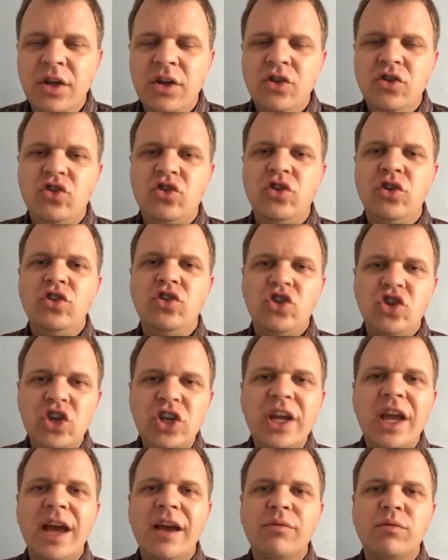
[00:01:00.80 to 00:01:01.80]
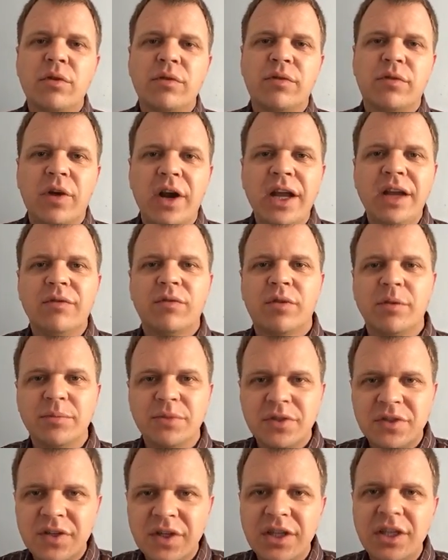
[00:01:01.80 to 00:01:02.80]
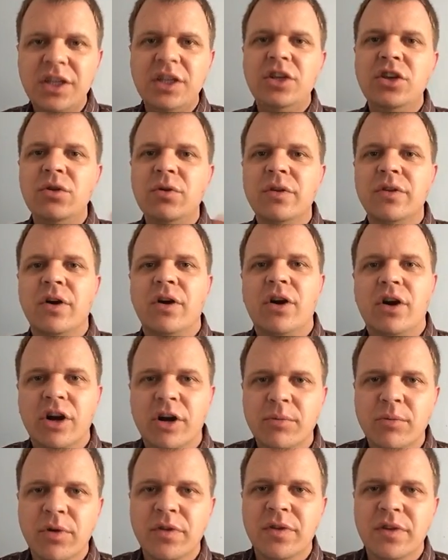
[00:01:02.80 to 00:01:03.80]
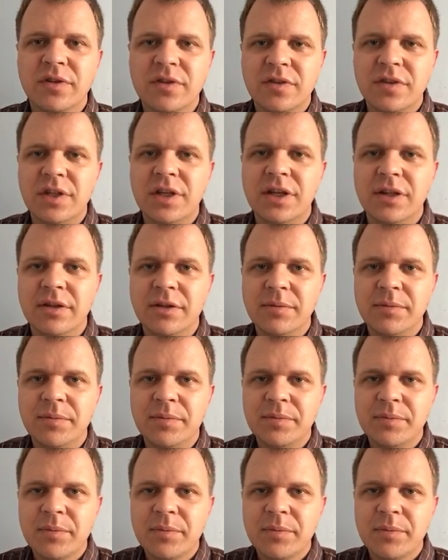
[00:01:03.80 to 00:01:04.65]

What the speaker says: Should she have refrained from sticking you in the arm with this needle?